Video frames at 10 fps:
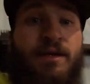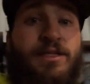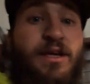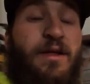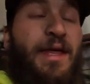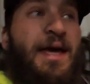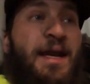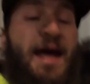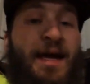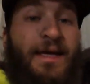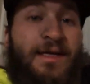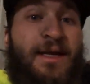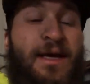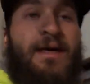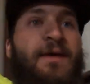so that I
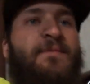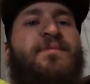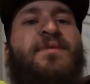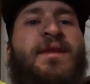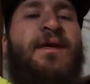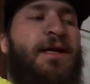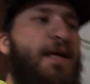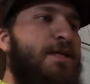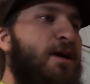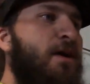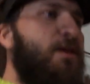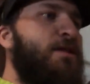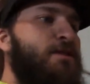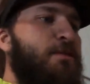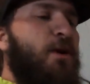can get to hauling
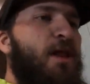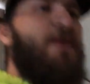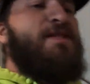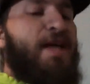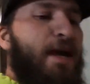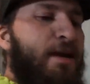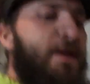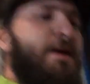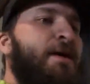some roll-offs again.